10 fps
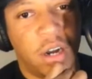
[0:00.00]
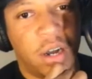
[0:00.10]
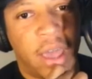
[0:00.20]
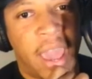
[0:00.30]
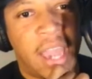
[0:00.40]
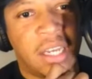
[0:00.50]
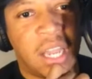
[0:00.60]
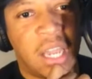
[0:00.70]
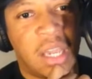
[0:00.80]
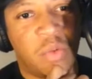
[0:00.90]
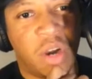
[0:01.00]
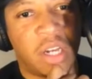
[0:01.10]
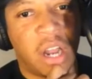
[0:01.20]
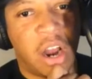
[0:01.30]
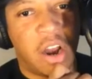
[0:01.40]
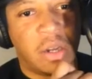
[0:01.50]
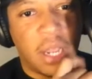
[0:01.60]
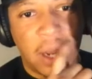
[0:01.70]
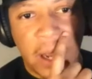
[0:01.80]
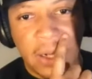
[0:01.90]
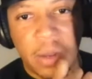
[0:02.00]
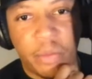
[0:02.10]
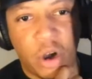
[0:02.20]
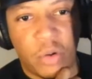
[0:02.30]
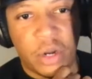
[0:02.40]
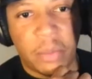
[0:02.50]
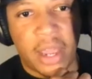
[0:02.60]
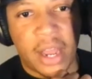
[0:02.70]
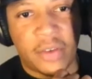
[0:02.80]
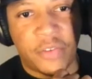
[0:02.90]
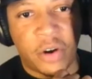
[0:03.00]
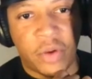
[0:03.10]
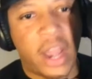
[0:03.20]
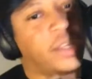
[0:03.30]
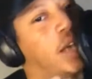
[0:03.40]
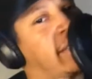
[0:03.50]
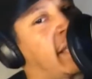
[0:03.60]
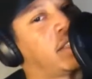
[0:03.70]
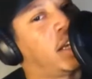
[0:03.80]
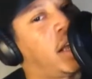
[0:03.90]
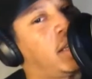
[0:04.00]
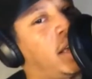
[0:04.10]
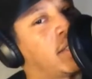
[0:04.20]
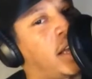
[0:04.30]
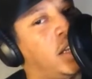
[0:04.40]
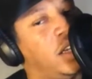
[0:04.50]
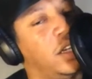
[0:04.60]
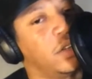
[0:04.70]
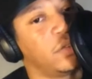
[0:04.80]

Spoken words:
AD wasn't hurt, that them boy wasn't made out of the first round? Yes, I said that. Yes, I did.